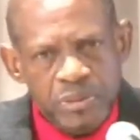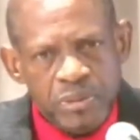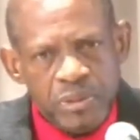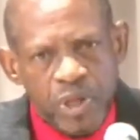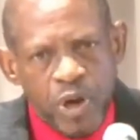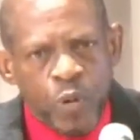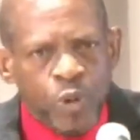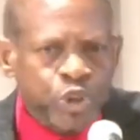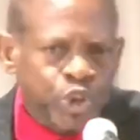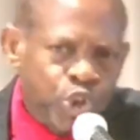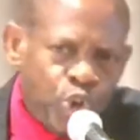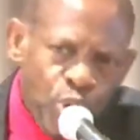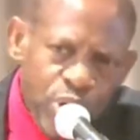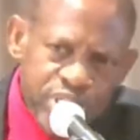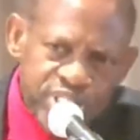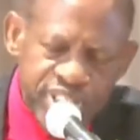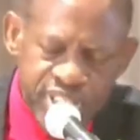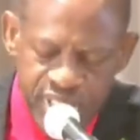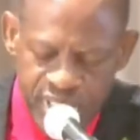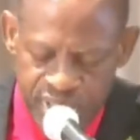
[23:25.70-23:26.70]
our
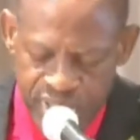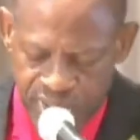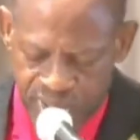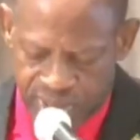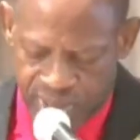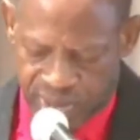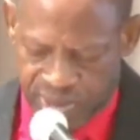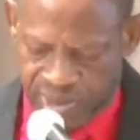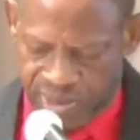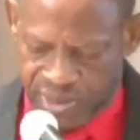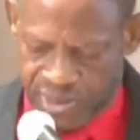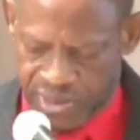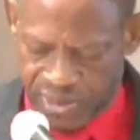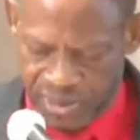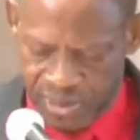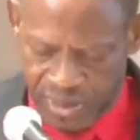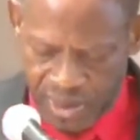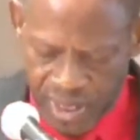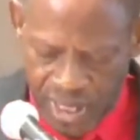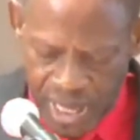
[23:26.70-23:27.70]
choices,
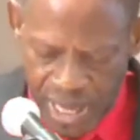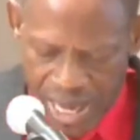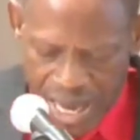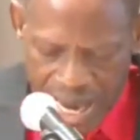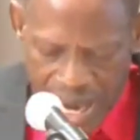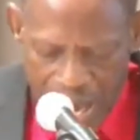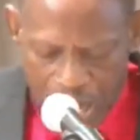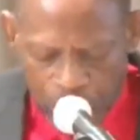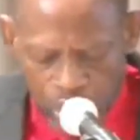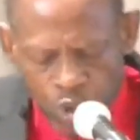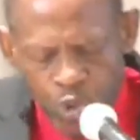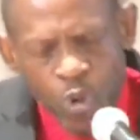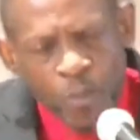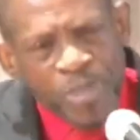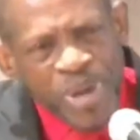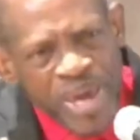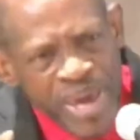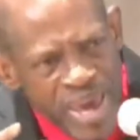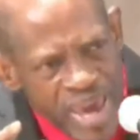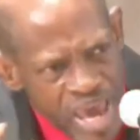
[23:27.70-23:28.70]
and our
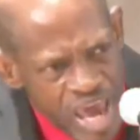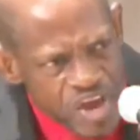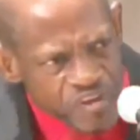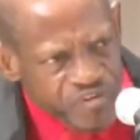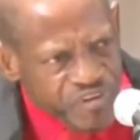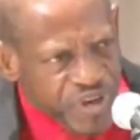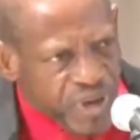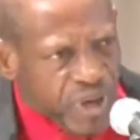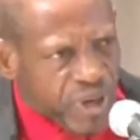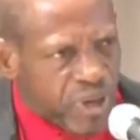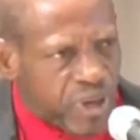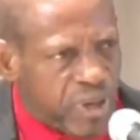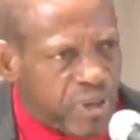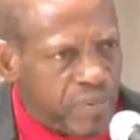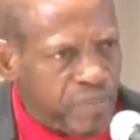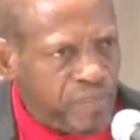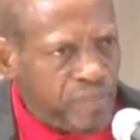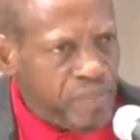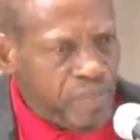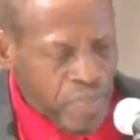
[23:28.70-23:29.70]
behavior
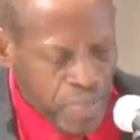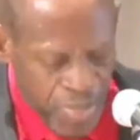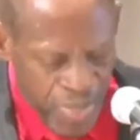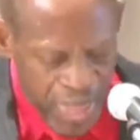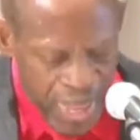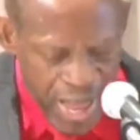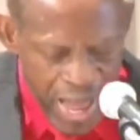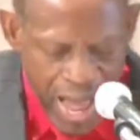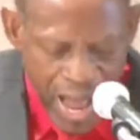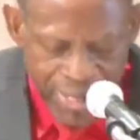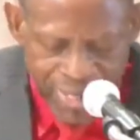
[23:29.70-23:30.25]
are